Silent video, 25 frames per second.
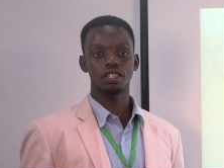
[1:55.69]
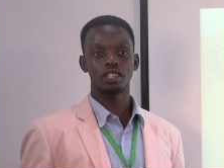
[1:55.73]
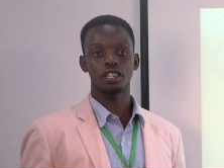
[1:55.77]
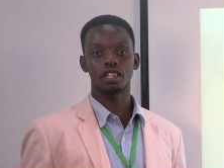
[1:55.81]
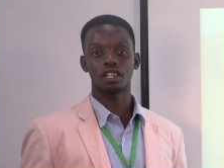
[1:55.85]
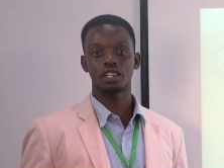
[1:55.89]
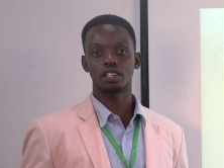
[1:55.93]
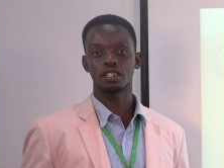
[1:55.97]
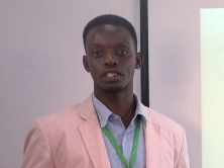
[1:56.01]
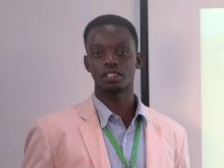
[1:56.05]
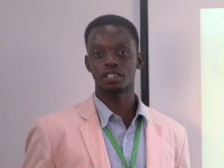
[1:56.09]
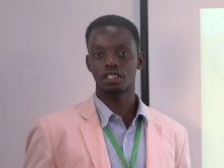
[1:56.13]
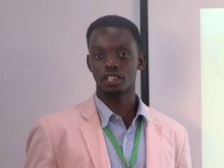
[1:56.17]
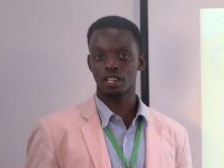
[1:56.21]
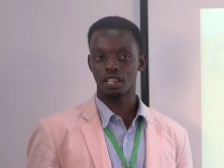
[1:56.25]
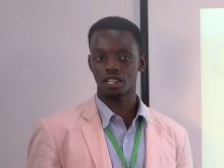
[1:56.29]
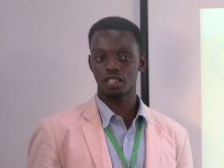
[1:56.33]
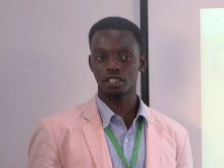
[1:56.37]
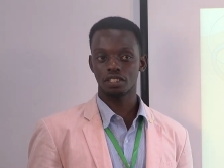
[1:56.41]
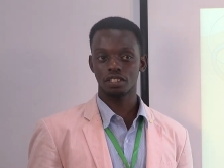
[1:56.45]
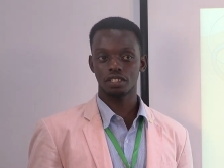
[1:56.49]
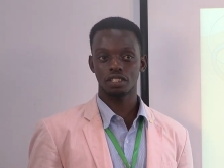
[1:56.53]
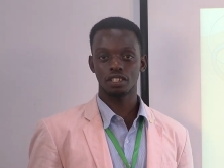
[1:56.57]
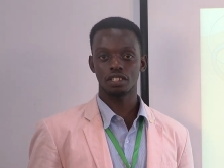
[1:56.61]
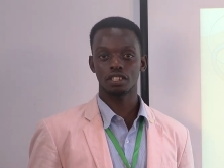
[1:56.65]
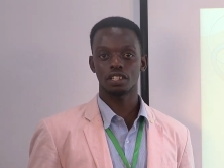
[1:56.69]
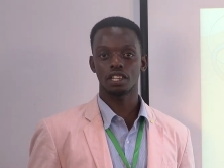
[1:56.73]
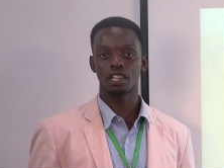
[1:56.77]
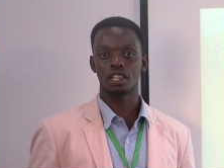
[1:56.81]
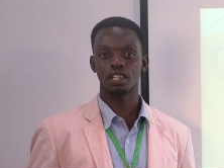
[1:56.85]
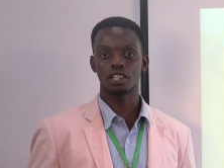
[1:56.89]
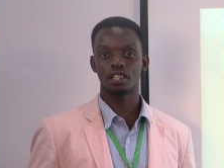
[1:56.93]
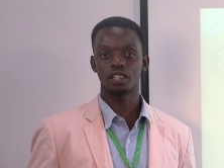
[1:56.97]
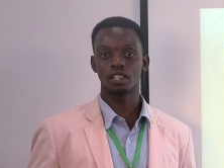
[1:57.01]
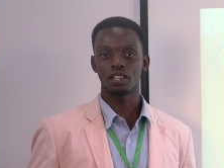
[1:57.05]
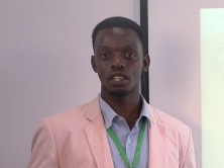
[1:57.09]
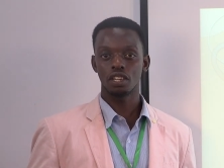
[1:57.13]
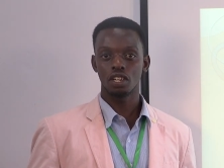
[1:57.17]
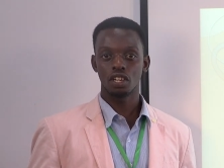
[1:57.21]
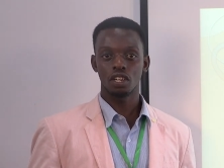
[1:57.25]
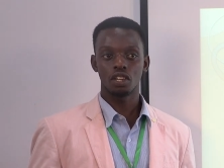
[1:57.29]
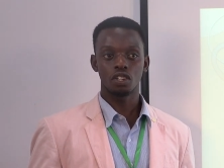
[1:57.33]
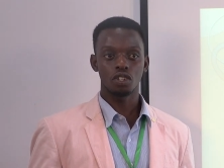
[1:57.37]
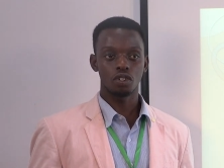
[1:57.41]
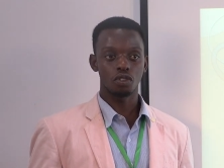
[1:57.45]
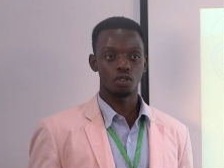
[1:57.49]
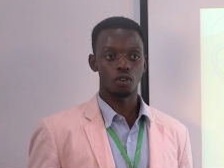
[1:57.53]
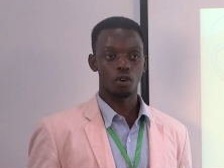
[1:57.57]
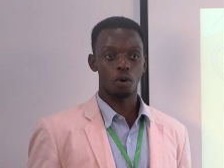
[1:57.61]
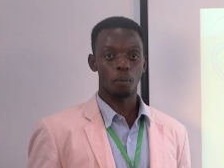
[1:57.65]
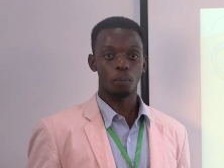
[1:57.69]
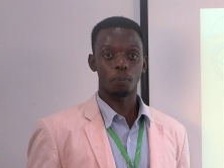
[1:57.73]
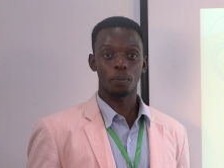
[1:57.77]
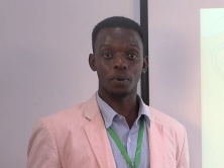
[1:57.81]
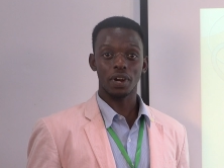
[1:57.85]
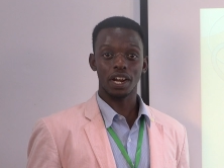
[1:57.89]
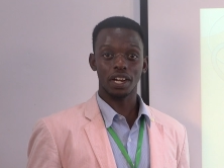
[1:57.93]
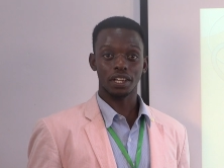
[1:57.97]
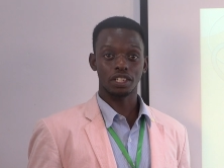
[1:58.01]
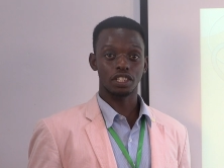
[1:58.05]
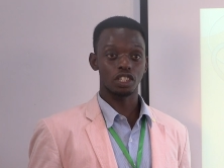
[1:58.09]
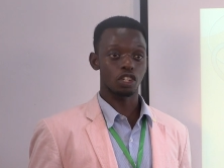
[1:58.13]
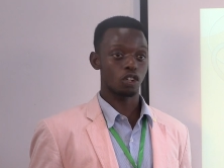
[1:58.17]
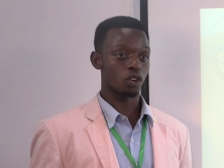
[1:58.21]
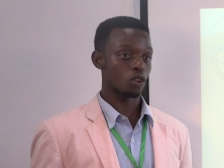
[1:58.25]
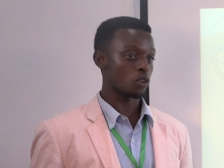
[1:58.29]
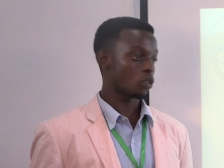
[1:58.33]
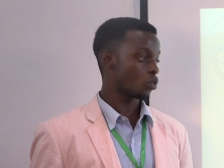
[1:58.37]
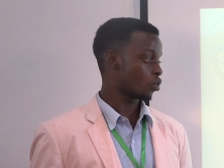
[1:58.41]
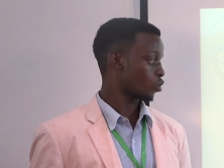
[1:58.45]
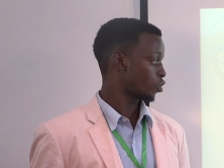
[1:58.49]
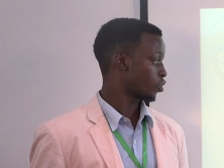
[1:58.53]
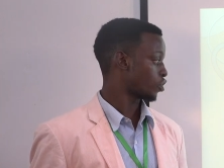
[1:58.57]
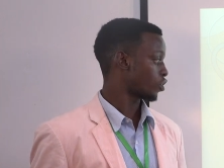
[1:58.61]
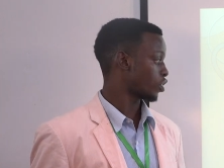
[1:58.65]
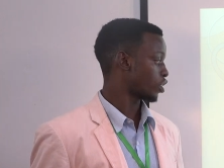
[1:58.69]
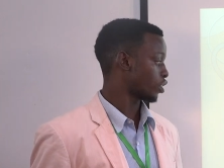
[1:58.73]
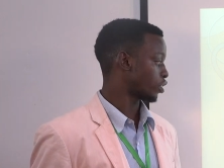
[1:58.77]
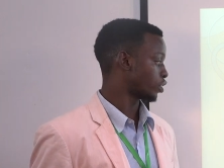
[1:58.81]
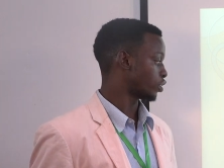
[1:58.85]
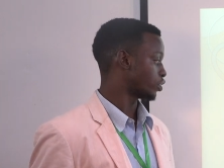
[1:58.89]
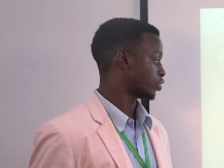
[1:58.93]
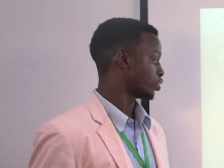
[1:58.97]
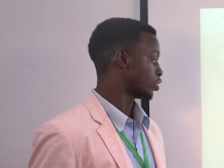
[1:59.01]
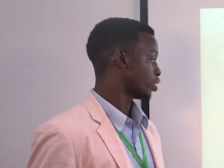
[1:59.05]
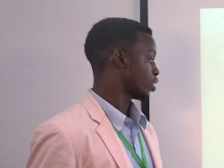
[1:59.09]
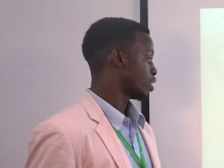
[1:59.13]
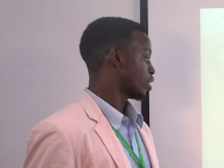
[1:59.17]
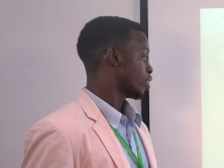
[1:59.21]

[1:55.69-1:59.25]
they taste, they, practical things.